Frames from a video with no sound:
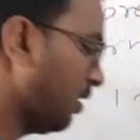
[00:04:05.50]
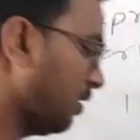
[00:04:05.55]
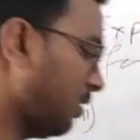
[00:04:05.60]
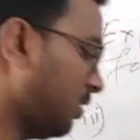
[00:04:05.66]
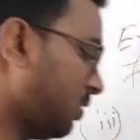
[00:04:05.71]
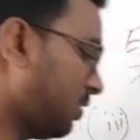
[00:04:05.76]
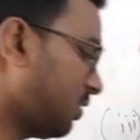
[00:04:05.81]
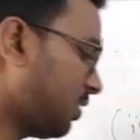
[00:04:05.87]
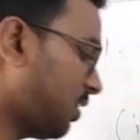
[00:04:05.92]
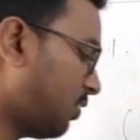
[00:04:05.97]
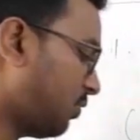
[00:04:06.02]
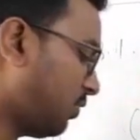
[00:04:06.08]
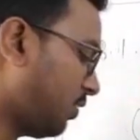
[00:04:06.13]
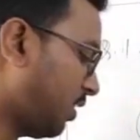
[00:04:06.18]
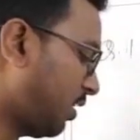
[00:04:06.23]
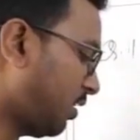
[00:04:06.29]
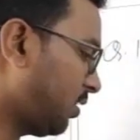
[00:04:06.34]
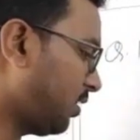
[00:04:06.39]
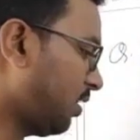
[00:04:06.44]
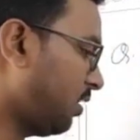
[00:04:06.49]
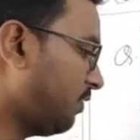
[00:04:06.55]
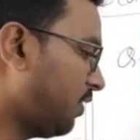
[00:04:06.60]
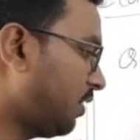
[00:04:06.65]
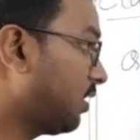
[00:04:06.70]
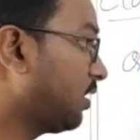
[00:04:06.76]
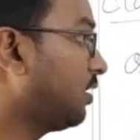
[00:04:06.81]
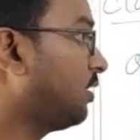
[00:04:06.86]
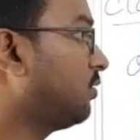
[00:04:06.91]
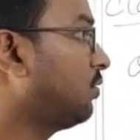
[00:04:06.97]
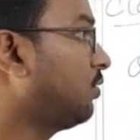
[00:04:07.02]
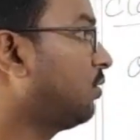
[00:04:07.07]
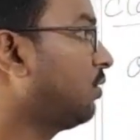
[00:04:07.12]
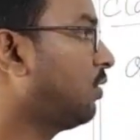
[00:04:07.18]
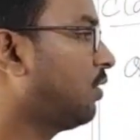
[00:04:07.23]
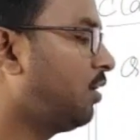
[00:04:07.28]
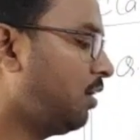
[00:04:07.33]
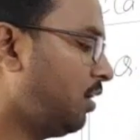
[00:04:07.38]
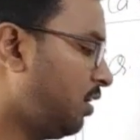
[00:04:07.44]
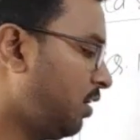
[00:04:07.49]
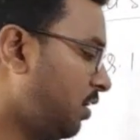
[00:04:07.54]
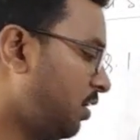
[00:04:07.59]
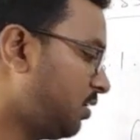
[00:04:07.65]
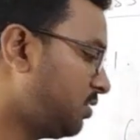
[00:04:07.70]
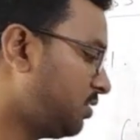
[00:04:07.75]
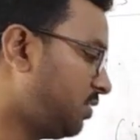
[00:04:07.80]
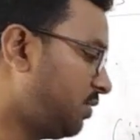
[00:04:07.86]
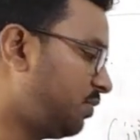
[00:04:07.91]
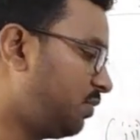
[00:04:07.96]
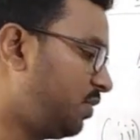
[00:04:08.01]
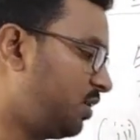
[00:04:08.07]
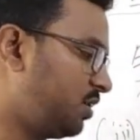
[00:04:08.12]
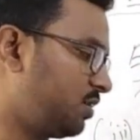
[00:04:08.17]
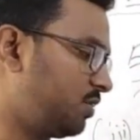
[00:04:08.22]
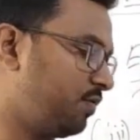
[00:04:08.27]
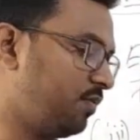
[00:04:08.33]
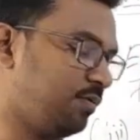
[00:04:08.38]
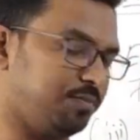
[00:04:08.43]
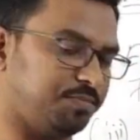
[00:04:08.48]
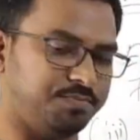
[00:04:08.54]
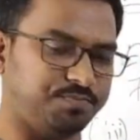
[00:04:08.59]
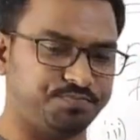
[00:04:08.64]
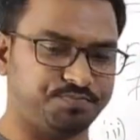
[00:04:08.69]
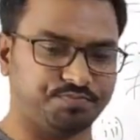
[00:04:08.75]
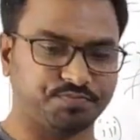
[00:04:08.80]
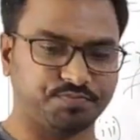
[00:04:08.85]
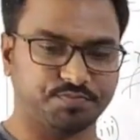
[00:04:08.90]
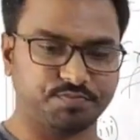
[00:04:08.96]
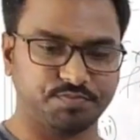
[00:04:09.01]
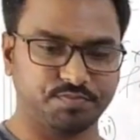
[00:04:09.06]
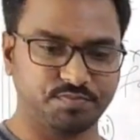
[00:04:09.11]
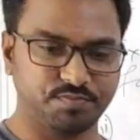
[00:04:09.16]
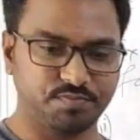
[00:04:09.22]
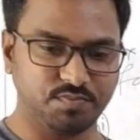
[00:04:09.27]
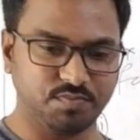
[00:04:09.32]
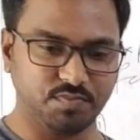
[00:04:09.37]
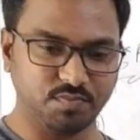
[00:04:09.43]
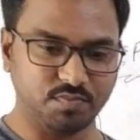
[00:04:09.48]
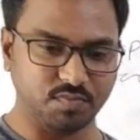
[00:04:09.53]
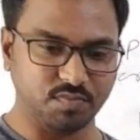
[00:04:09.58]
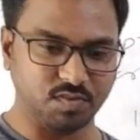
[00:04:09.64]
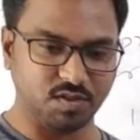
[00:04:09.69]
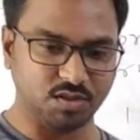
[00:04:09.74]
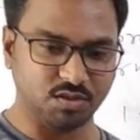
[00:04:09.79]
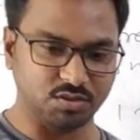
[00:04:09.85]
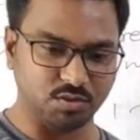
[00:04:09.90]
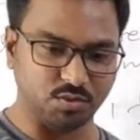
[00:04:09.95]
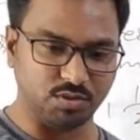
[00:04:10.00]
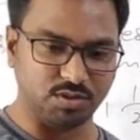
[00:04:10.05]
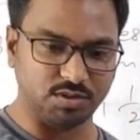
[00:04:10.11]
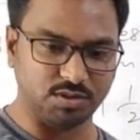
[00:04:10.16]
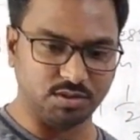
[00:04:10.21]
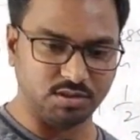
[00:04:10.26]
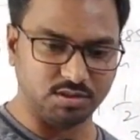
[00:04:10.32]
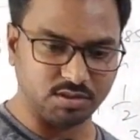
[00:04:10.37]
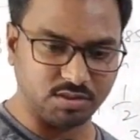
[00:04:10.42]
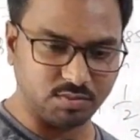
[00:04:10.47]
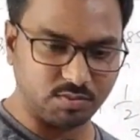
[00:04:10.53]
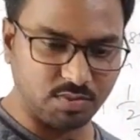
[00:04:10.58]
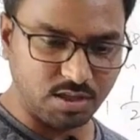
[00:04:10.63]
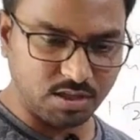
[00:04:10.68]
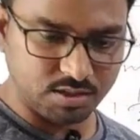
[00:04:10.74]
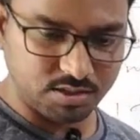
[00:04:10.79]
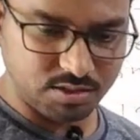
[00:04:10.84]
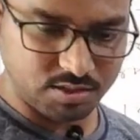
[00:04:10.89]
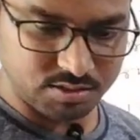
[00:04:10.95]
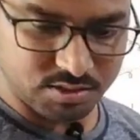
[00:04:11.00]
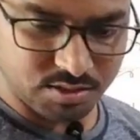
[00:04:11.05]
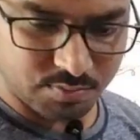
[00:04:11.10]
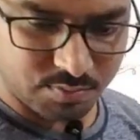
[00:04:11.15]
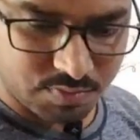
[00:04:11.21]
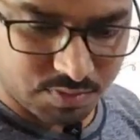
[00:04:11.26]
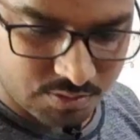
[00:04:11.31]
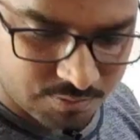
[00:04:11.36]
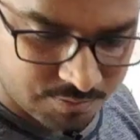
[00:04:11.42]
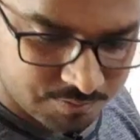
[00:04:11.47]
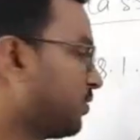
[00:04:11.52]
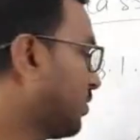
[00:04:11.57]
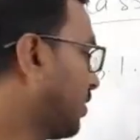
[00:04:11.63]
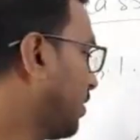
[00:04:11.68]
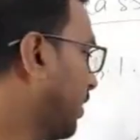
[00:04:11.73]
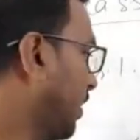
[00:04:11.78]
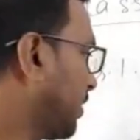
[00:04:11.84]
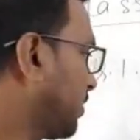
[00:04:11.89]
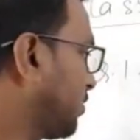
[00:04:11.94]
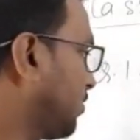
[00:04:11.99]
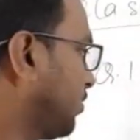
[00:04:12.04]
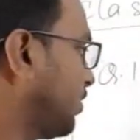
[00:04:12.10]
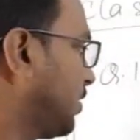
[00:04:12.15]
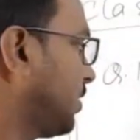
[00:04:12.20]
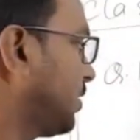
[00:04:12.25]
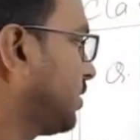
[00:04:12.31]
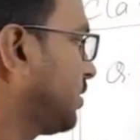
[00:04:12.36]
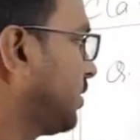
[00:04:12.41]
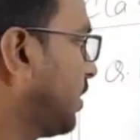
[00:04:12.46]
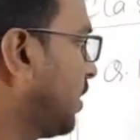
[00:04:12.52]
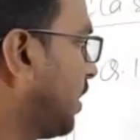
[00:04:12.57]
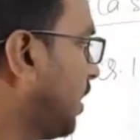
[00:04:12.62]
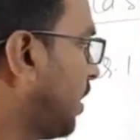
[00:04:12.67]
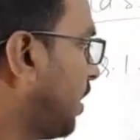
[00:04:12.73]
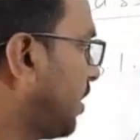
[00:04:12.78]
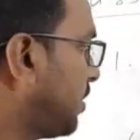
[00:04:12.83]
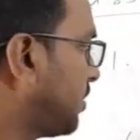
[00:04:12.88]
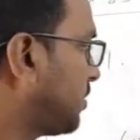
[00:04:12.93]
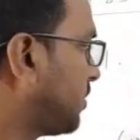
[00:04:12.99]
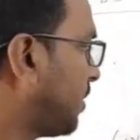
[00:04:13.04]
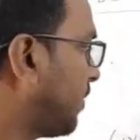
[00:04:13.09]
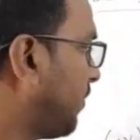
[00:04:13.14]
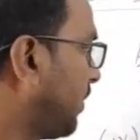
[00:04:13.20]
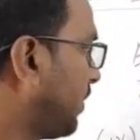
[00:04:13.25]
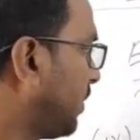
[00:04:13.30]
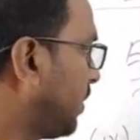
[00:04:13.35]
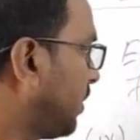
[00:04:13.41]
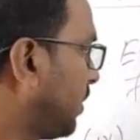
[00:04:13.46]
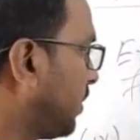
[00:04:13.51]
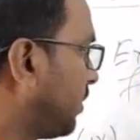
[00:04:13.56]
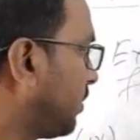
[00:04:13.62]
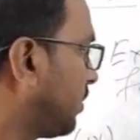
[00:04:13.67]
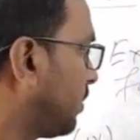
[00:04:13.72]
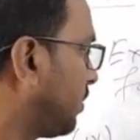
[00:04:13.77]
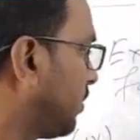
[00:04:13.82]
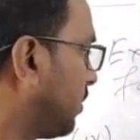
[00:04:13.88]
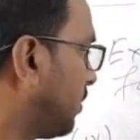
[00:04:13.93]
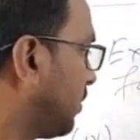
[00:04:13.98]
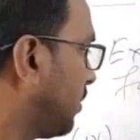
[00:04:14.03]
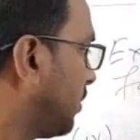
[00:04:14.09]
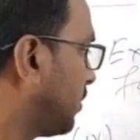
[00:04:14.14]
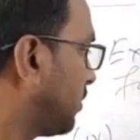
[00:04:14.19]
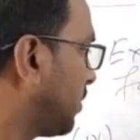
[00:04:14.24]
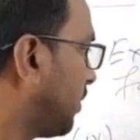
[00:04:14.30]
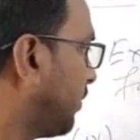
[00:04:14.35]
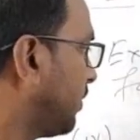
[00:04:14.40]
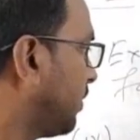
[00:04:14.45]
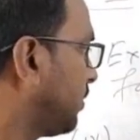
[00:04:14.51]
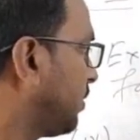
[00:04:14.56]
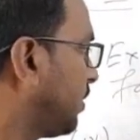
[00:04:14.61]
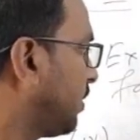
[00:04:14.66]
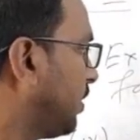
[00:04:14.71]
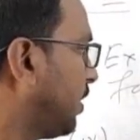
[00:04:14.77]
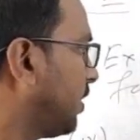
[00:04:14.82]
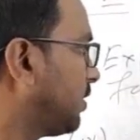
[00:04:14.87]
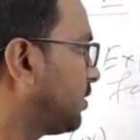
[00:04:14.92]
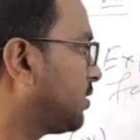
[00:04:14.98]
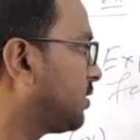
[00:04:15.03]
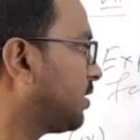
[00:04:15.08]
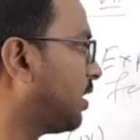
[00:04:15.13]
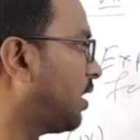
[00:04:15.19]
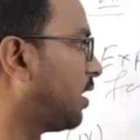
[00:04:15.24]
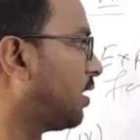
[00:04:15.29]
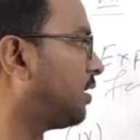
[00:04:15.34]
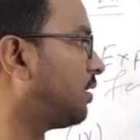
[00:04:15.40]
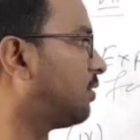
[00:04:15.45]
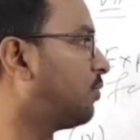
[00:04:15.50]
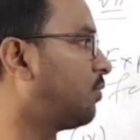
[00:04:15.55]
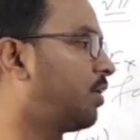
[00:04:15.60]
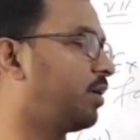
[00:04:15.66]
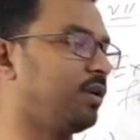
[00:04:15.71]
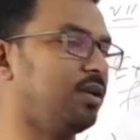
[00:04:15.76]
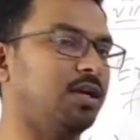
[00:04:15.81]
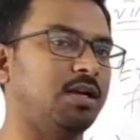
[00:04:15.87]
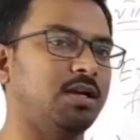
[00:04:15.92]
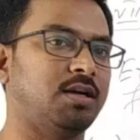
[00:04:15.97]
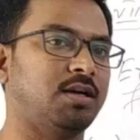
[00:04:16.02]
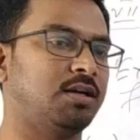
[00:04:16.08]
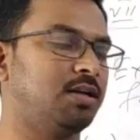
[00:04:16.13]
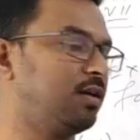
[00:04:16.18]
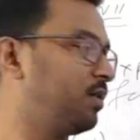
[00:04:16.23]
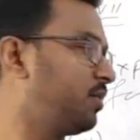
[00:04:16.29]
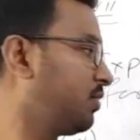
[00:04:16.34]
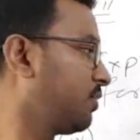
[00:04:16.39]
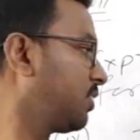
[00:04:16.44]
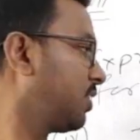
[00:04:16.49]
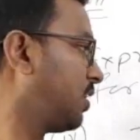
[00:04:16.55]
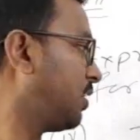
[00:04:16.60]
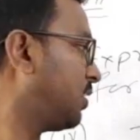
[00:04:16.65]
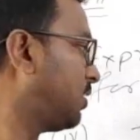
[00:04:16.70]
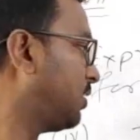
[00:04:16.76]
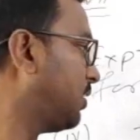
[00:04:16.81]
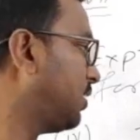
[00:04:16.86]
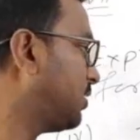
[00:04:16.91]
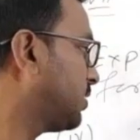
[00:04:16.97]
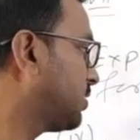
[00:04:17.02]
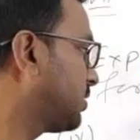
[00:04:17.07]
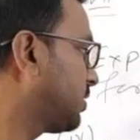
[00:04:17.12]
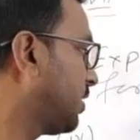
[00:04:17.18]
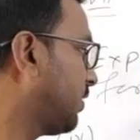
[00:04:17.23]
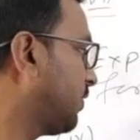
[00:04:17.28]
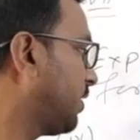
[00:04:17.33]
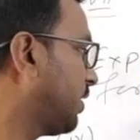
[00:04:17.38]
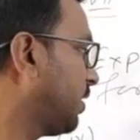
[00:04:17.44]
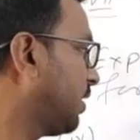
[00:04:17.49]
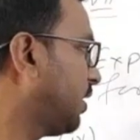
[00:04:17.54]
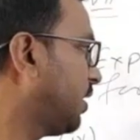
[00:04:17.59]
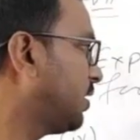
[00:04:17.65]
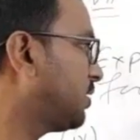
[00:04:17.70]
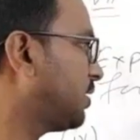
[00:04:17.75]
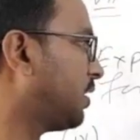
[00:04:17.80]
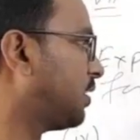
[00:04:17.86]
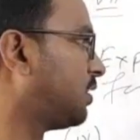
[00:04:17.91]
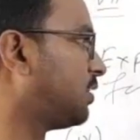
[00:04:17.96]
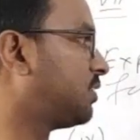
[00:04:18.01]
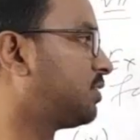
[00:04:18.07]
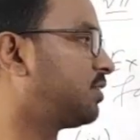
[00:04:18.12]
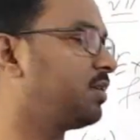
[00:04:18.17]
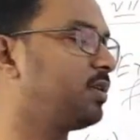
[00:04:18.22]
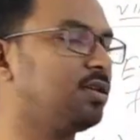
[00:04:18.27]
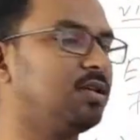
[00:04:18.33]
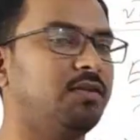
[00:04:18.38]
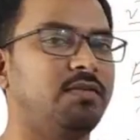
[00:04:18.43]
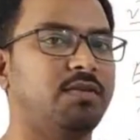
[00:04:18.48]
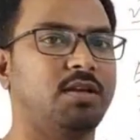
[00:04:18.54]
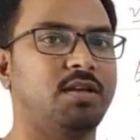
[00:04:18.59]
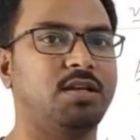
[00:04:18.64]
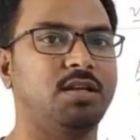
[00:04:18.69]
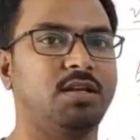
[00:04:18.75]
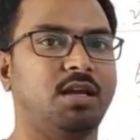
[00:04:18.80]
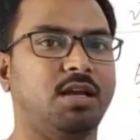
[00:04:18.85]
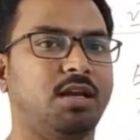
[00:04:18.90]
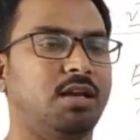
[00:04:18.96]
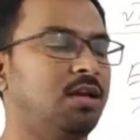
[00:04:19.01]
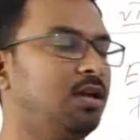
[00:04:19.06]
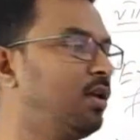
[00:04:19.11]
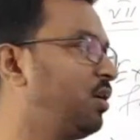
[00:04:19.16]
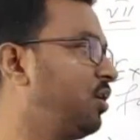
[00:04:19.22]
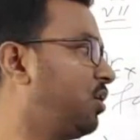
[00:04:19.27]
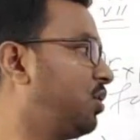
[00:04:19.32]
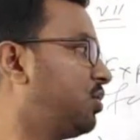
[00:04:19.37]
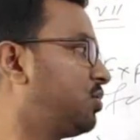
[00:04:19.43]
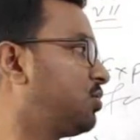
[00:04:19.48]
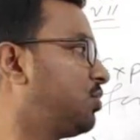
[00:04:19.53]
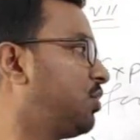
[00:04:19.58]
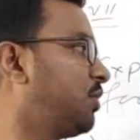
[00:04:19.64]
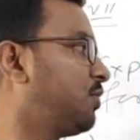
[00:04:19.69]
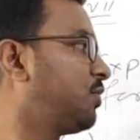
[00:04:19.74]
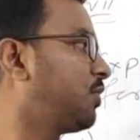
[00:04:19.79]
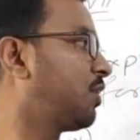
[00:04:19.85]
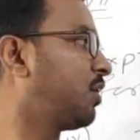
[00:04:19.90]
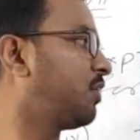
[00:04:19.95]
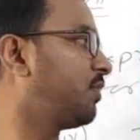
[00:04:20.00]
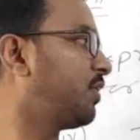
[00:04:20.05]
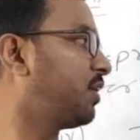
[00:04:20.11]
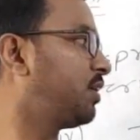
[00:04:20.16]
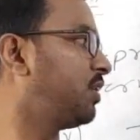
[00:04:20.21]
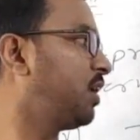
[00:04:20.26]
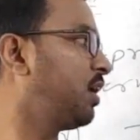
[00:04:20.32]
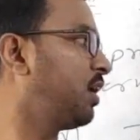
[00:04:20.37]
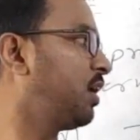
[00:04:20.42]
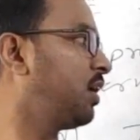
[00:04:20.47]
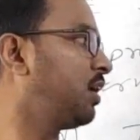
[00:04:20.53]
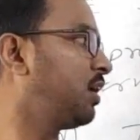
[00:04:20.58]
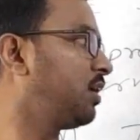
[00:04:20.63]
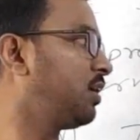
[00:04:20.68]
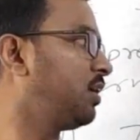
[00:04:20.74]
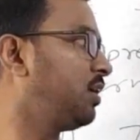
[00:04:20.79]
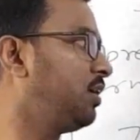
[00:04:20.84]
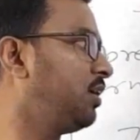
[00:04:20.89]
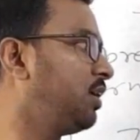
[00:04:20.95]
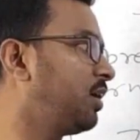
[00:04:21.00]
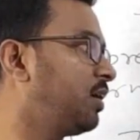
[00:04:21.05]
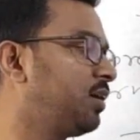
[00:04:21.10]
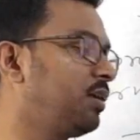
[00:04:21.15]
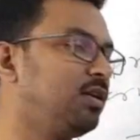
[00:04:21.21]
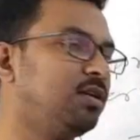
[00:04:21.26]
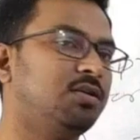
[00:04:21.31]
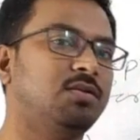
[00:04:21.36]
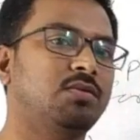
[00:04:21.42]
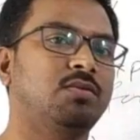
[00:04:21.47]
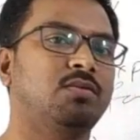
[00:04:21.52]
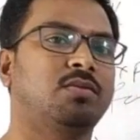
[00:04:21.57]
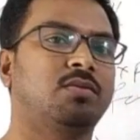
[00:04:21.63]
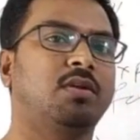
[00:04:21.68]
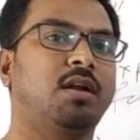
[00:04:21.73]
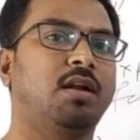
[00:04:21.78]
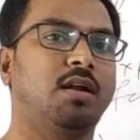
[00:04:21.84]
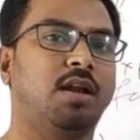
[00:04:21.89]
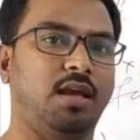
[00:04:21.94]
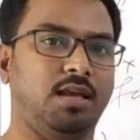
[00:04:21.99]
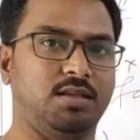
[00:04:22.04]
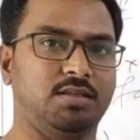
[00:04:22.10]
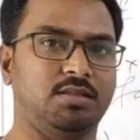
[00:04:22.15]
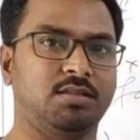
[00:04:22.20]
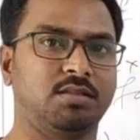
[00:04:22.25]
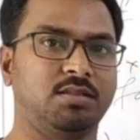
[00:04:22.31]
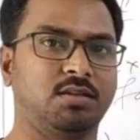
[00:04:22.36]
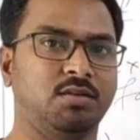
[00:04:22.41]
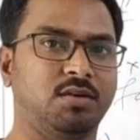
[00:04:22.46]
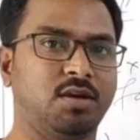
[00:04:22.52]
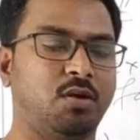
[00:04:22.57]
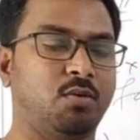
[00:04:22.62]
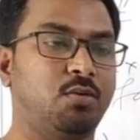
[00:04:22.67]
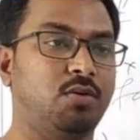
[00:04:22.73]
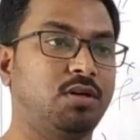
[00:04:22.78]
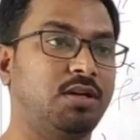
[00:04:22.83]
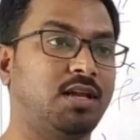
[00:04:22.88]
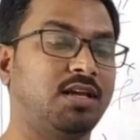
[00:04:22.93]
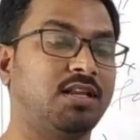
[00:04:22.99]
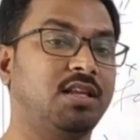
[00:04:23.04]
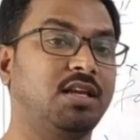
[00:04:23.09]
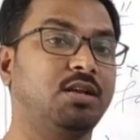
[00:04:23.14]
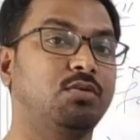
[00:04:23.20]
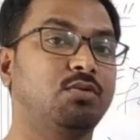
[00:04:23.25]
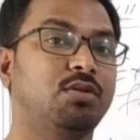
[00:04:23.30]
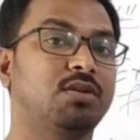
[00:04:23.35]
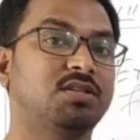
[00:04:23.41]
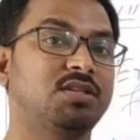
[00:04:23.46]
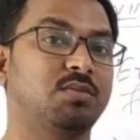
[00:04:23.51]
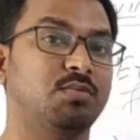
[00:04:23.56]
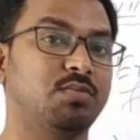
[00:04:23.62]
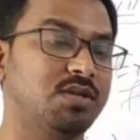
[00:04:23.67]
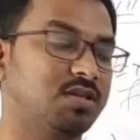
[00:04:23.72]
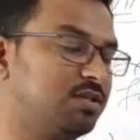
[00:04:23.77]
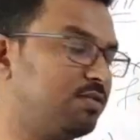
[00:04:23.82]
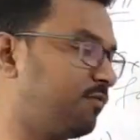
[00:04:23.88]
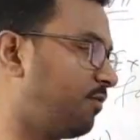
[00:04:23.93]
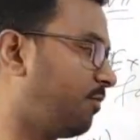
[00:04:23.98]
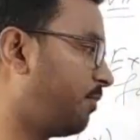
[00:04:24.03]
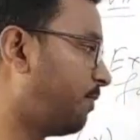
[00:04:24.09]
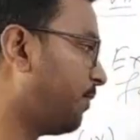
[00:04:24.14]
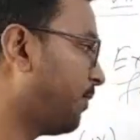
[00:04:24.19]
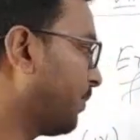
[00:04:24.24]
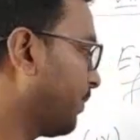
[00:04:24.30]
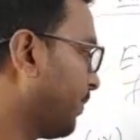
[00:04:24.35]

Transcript: This is how we can convert into simplest form. So we'll see some other example. So our next question is 73 days and 1 year. Okay, this is given in days and this is given in year. So we have to convert the year into days. Okay, we'll take into the simplest form.